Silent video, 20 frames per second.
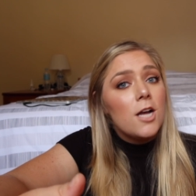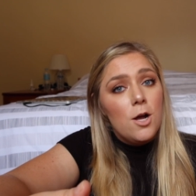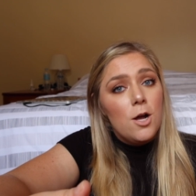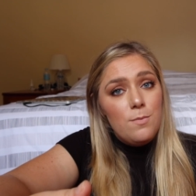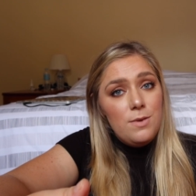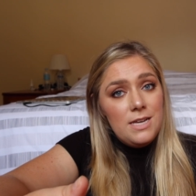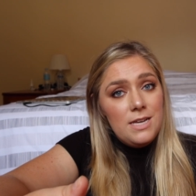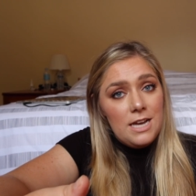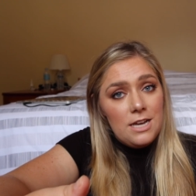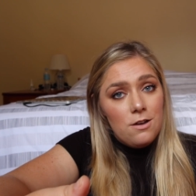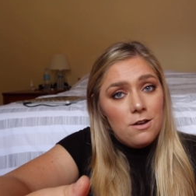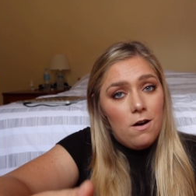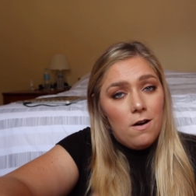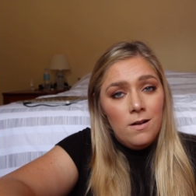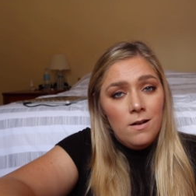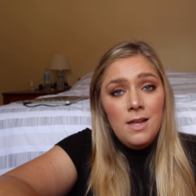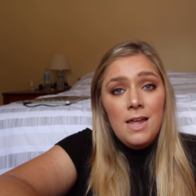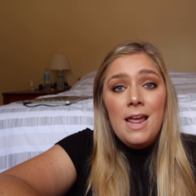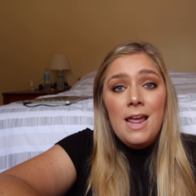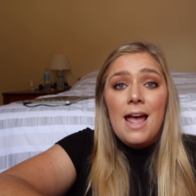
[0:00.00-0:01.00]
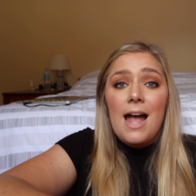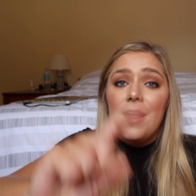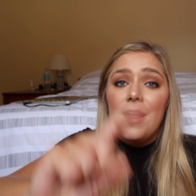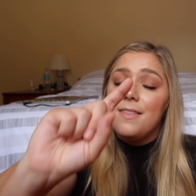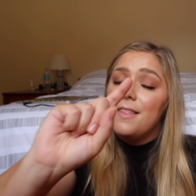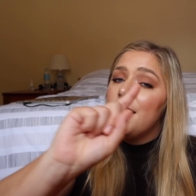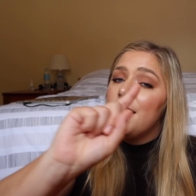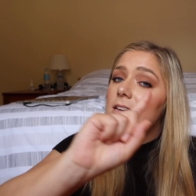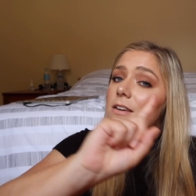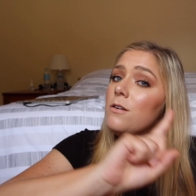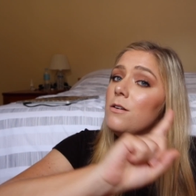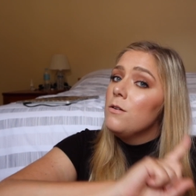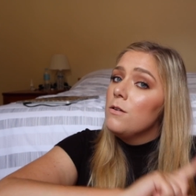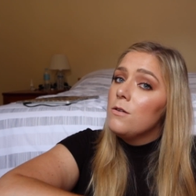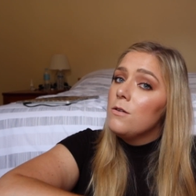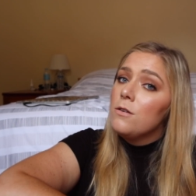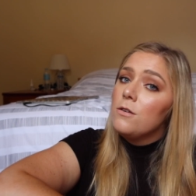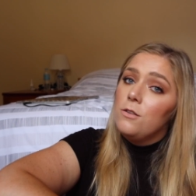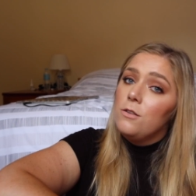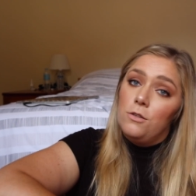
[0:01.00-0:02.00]
come and get y'all, and then
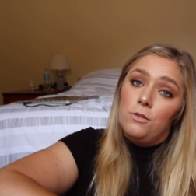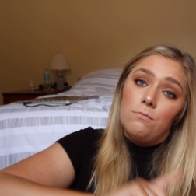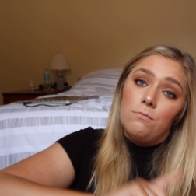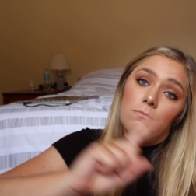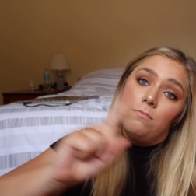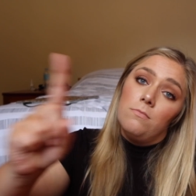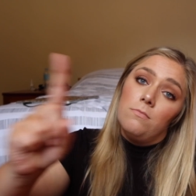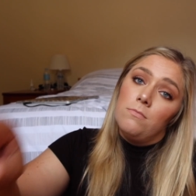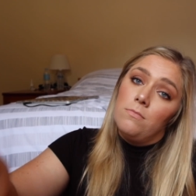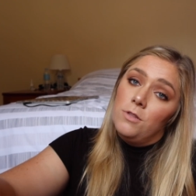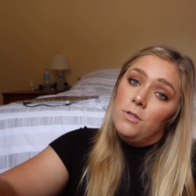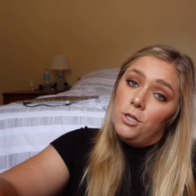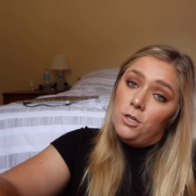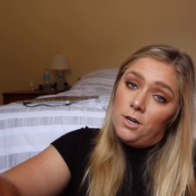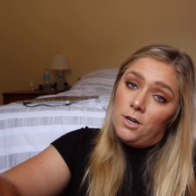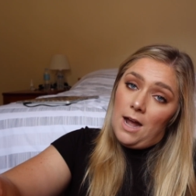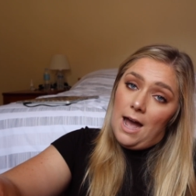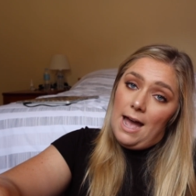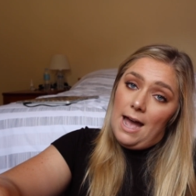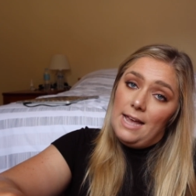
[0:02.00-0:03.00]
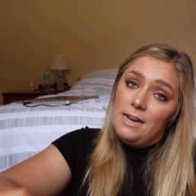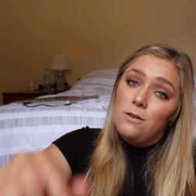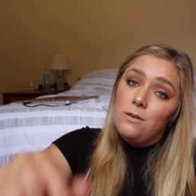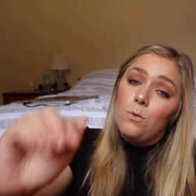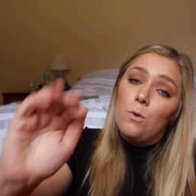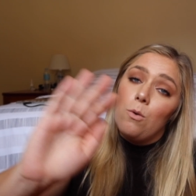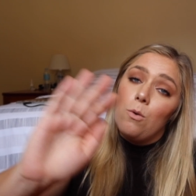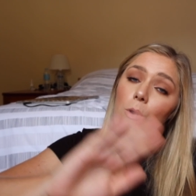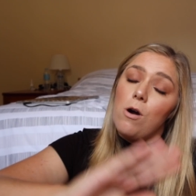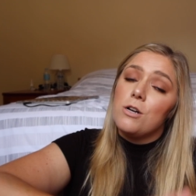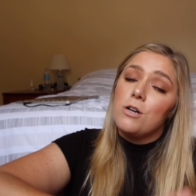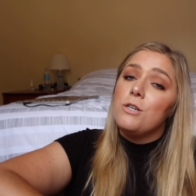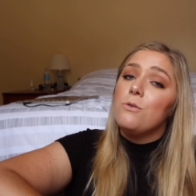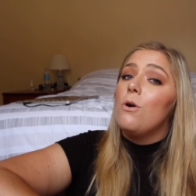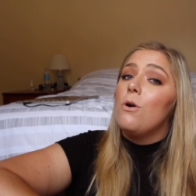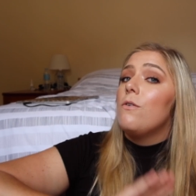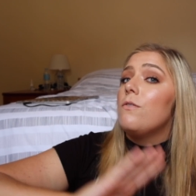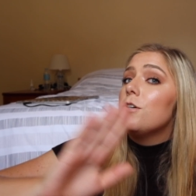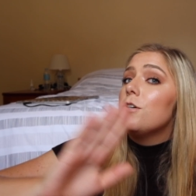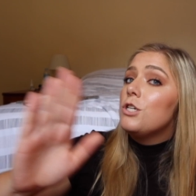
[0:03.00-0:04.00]
your guide will walk
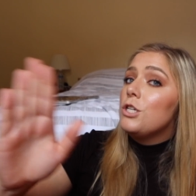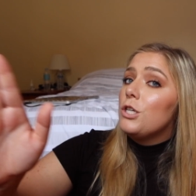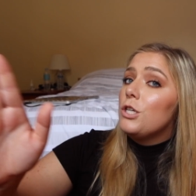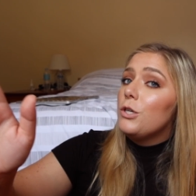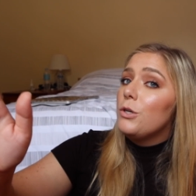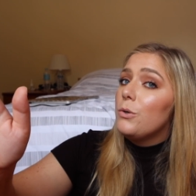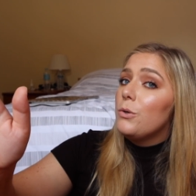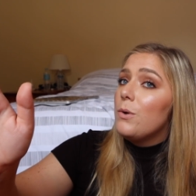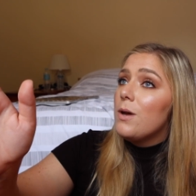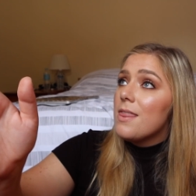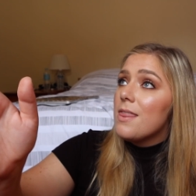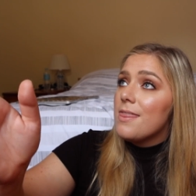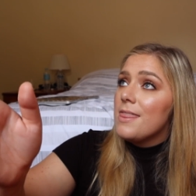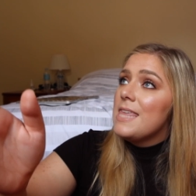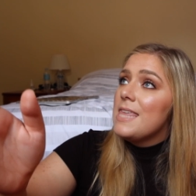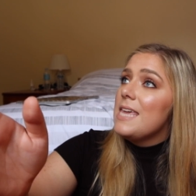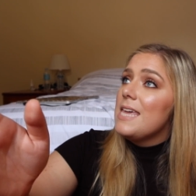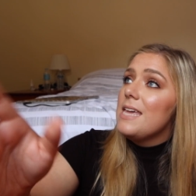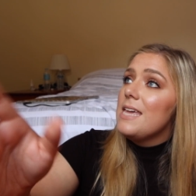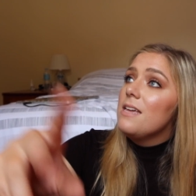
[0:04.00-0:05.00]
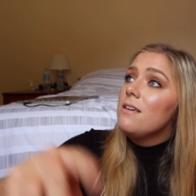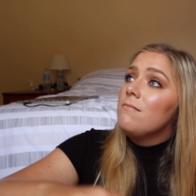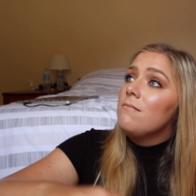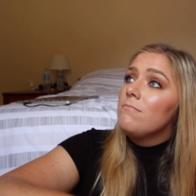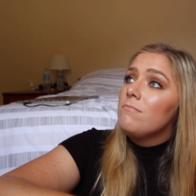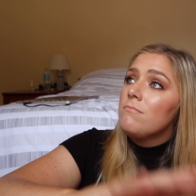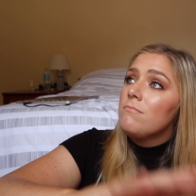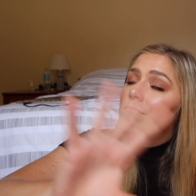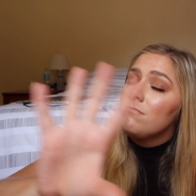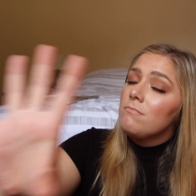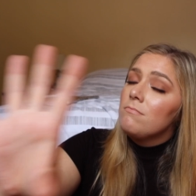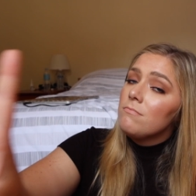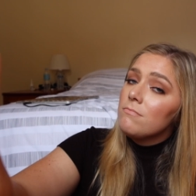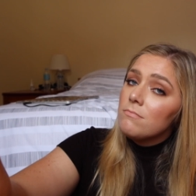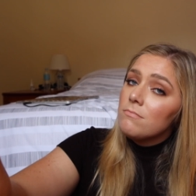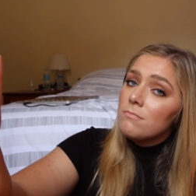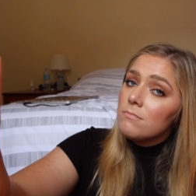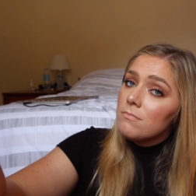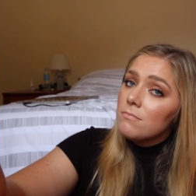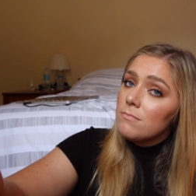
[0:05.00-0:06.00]
you over to the
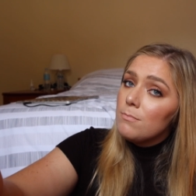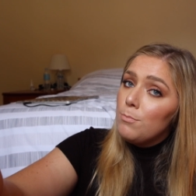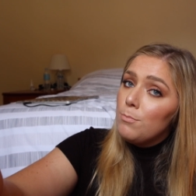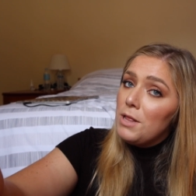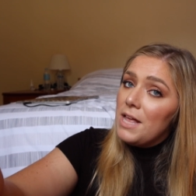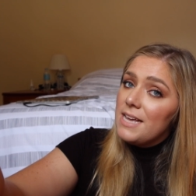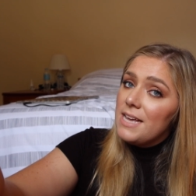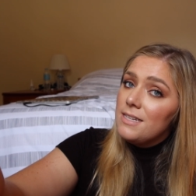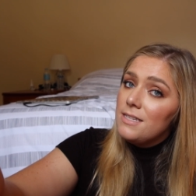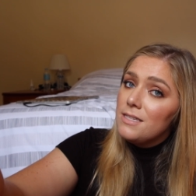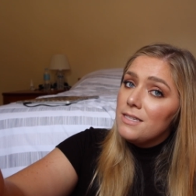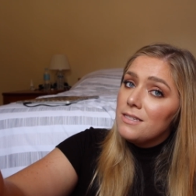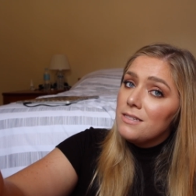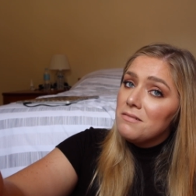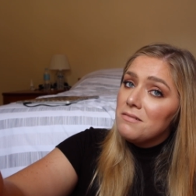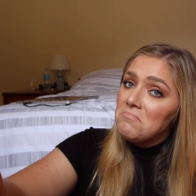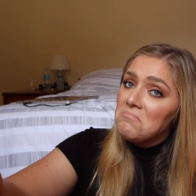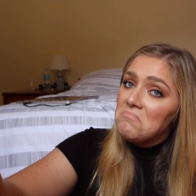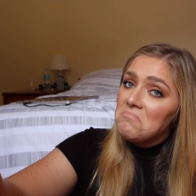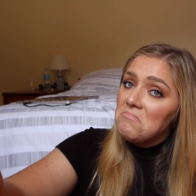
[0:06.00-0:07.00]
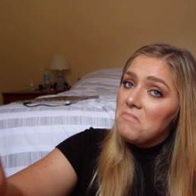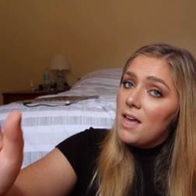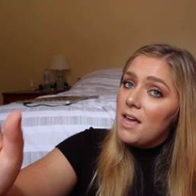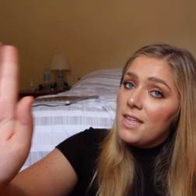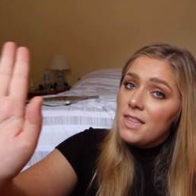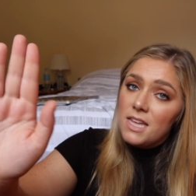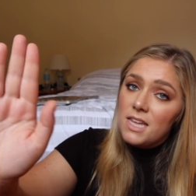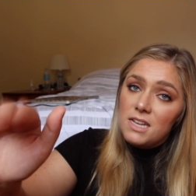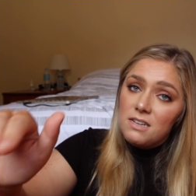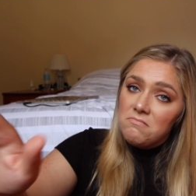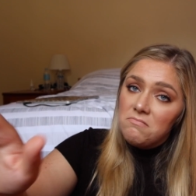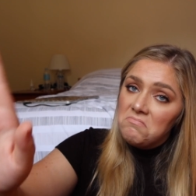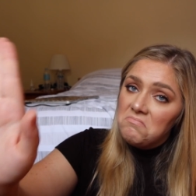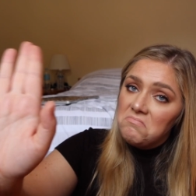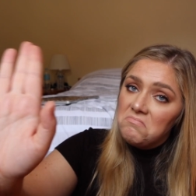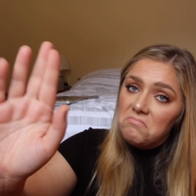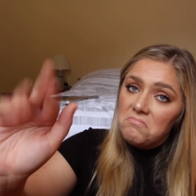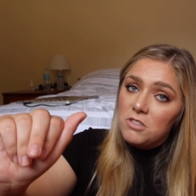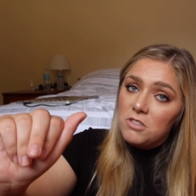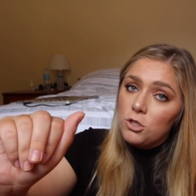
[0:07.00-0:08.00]
place, and
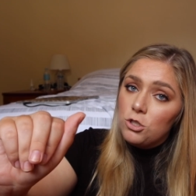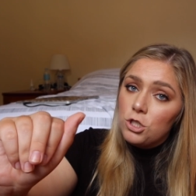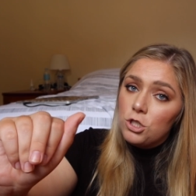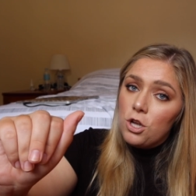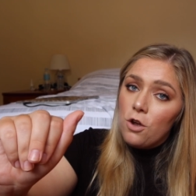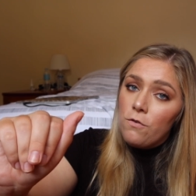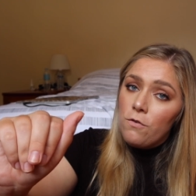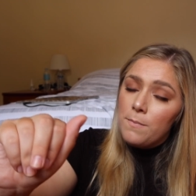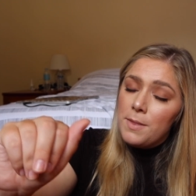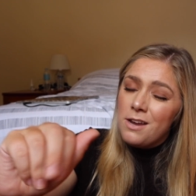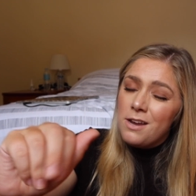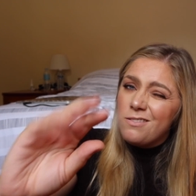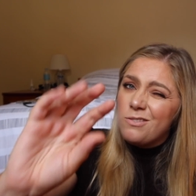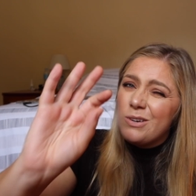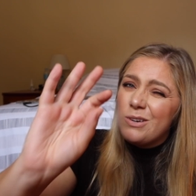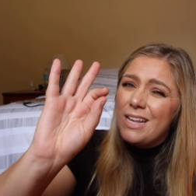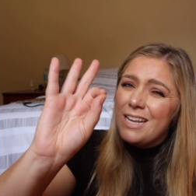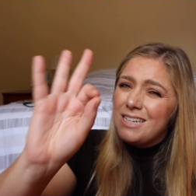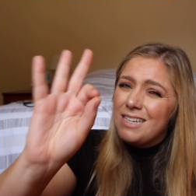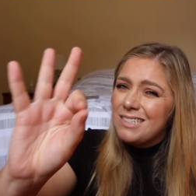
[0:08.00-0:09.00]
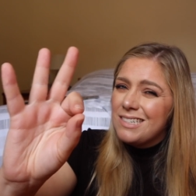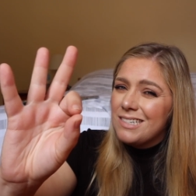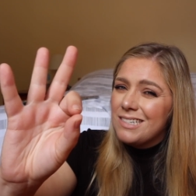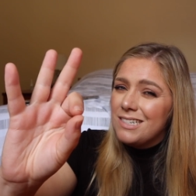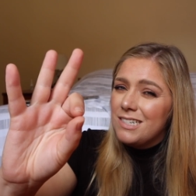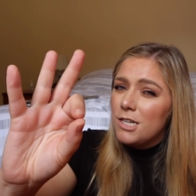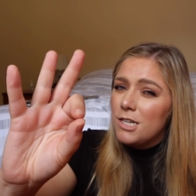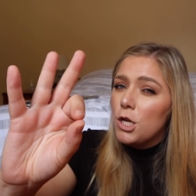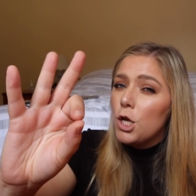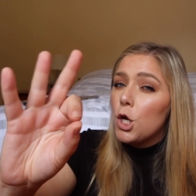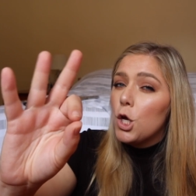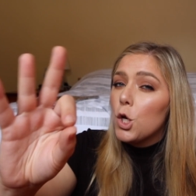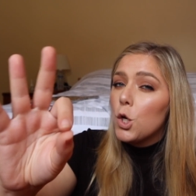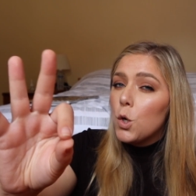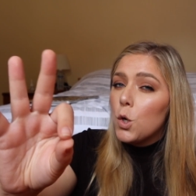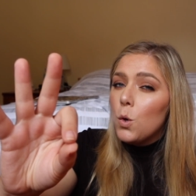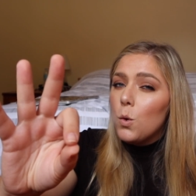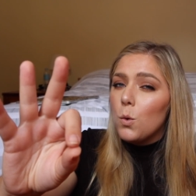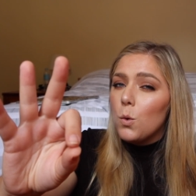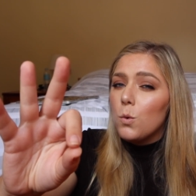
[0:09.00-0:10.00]
then we'll just go from there. We're like,
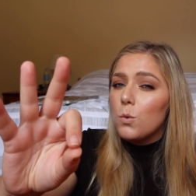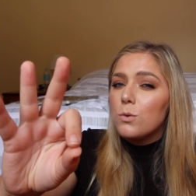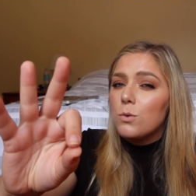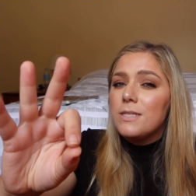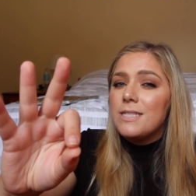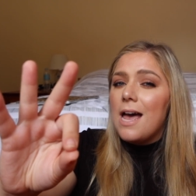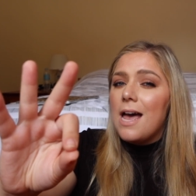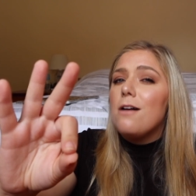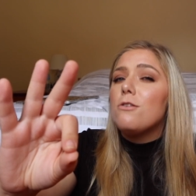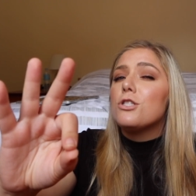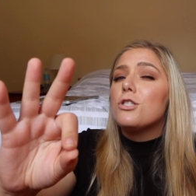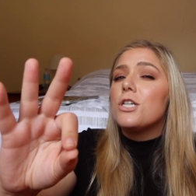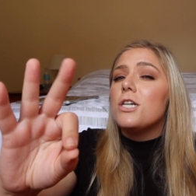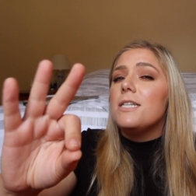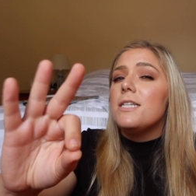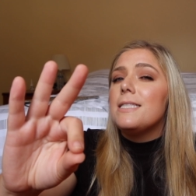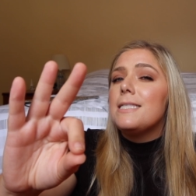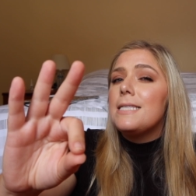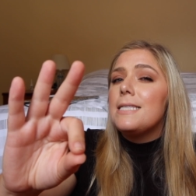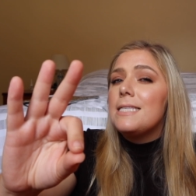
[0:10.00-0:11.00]
cool, sounds good.